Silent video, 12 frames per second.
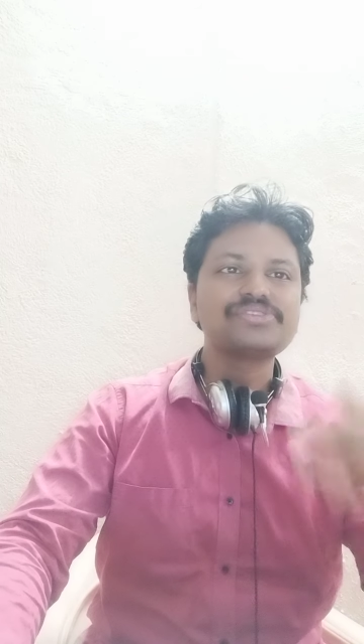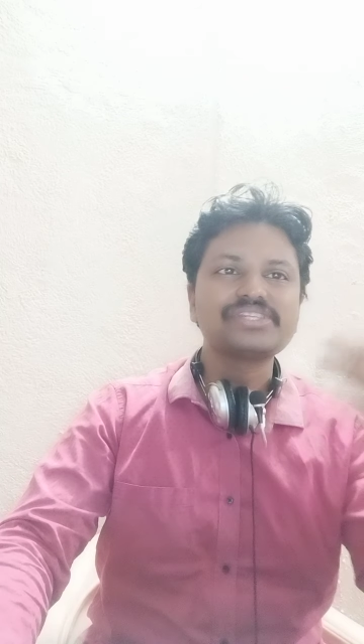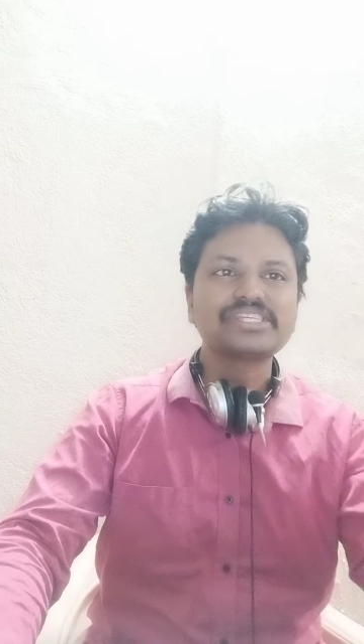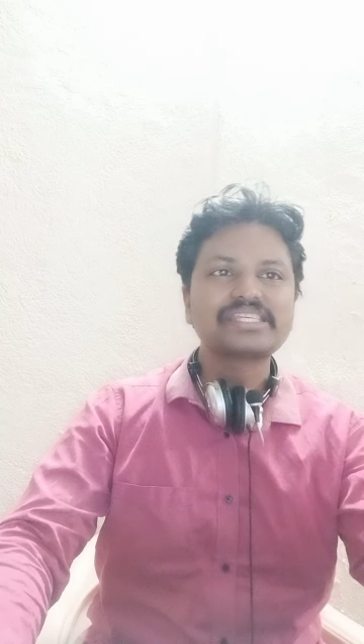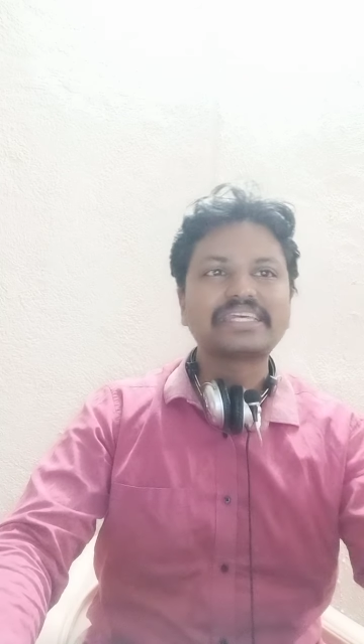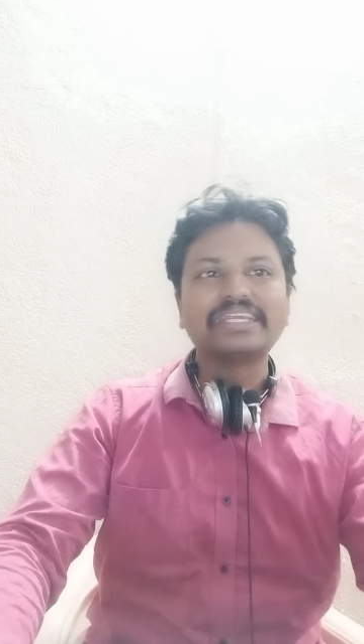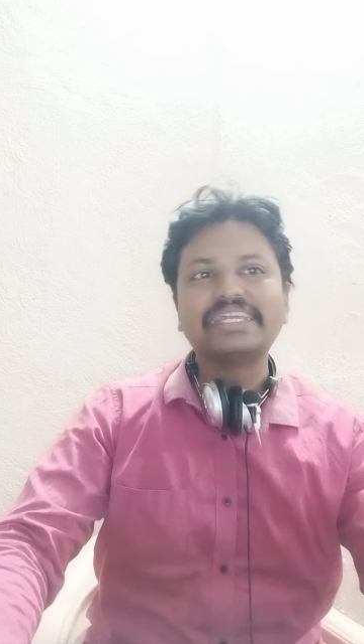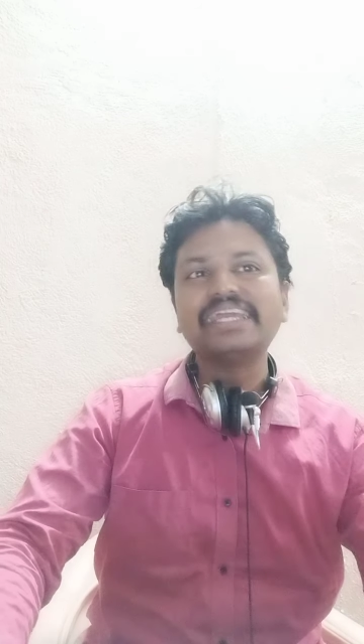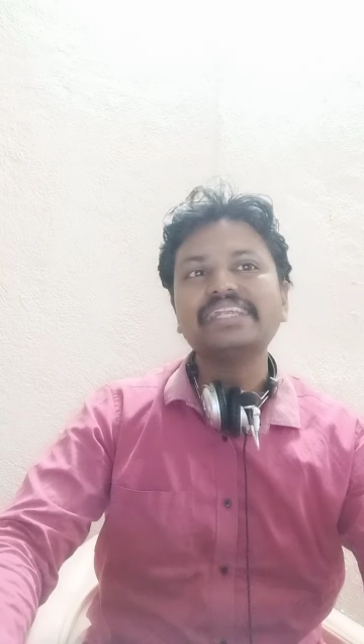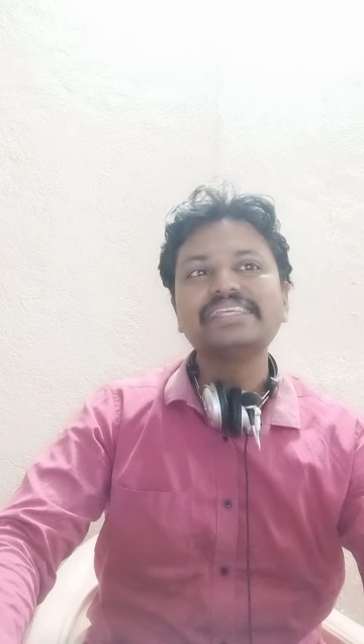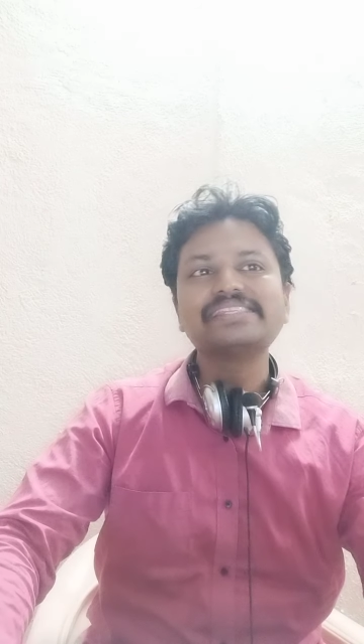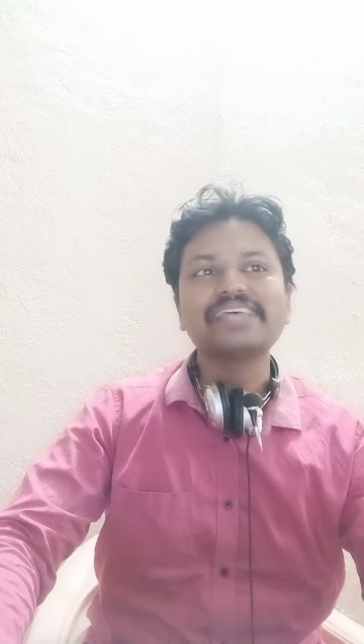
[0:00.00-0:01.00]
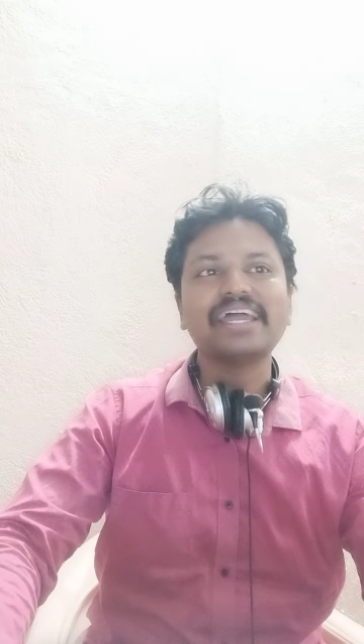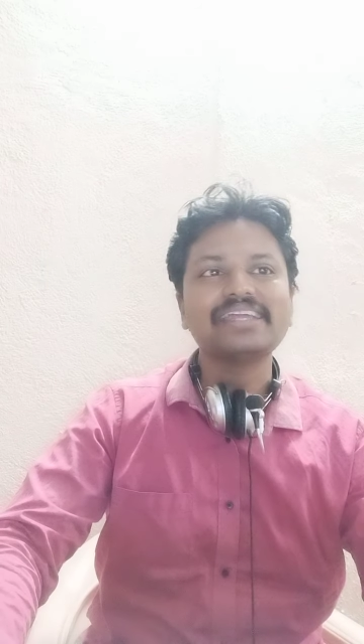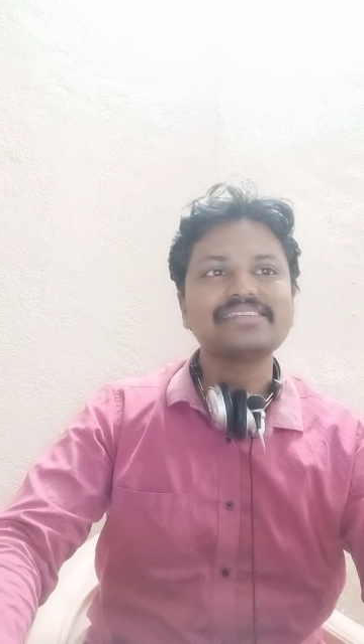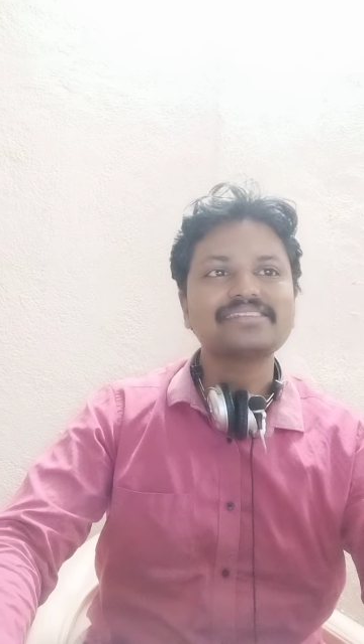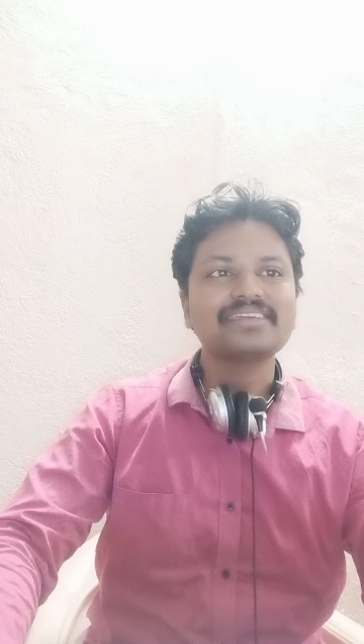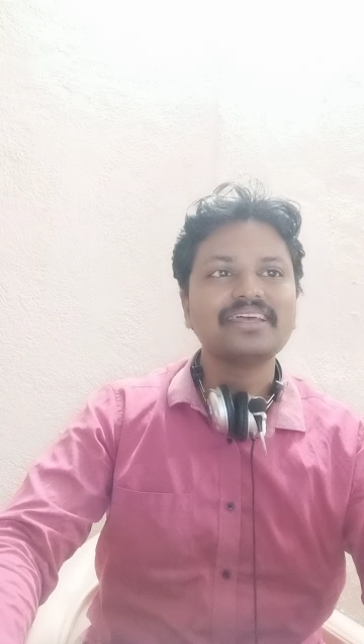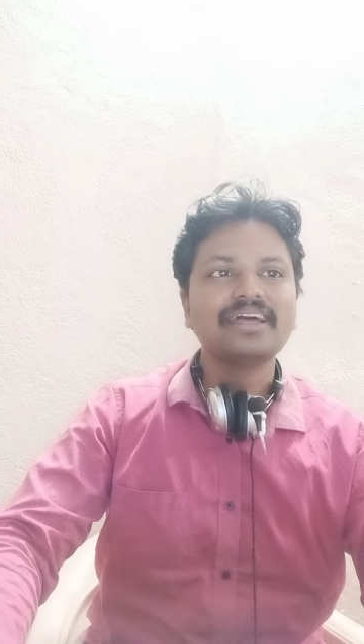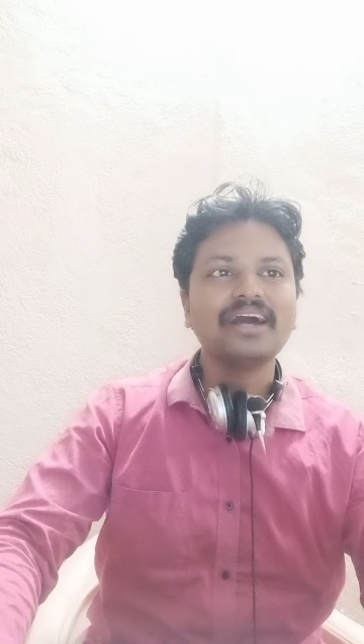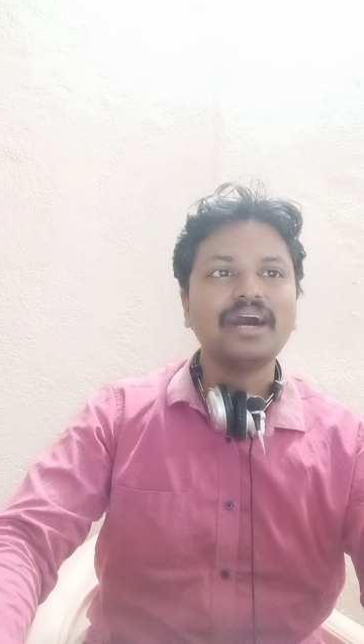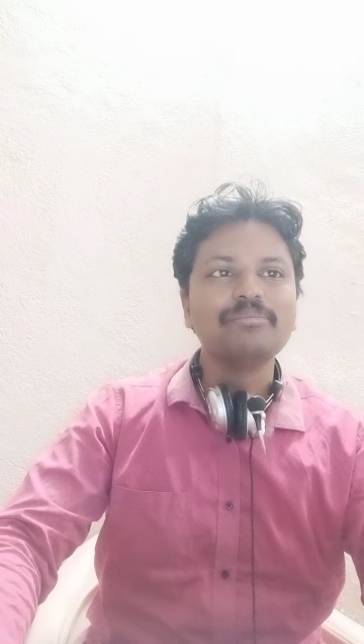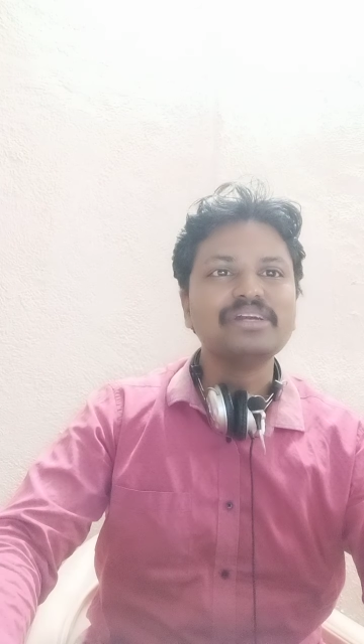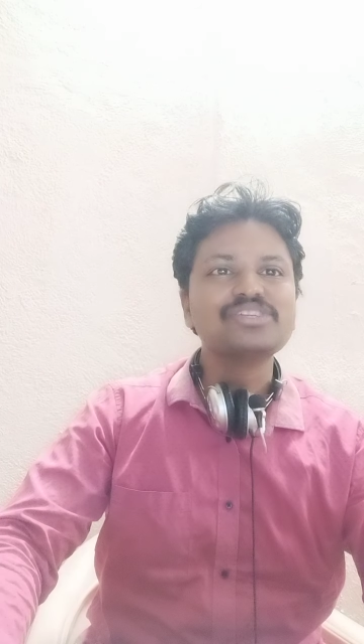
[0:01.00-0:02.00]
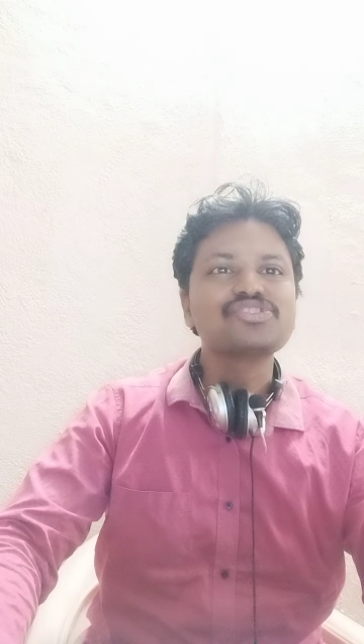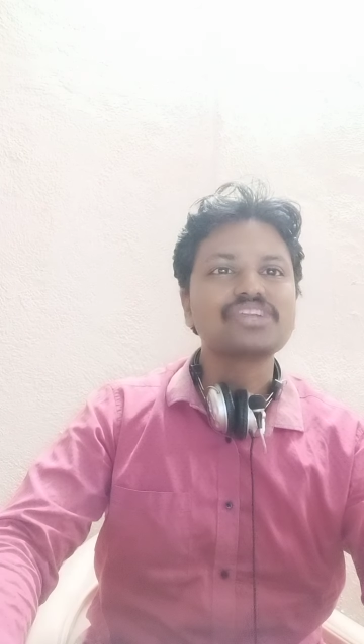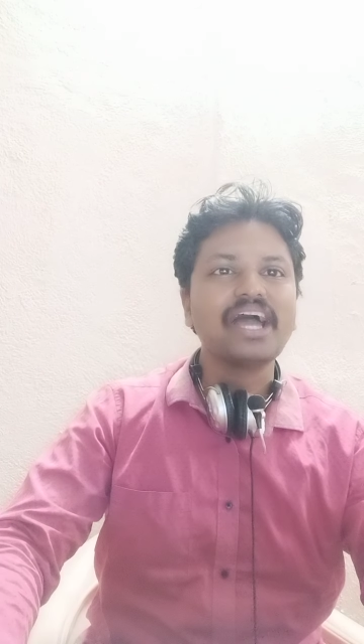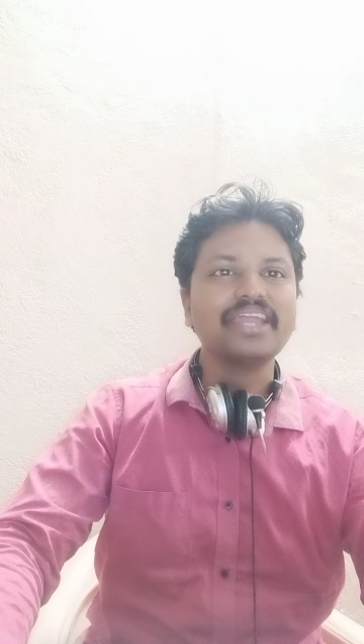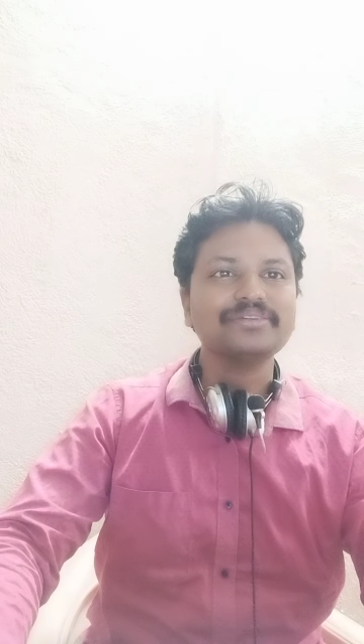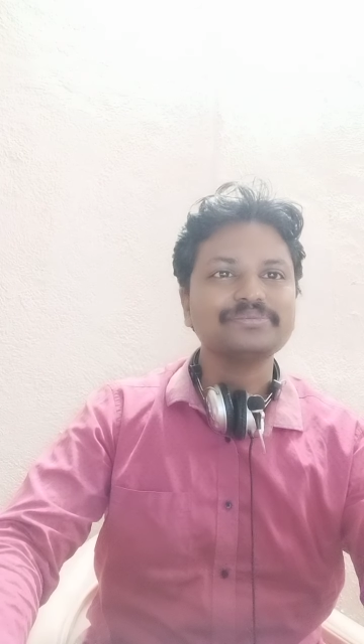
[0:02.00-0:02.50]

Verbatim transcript: sitting deities and Amman shrine.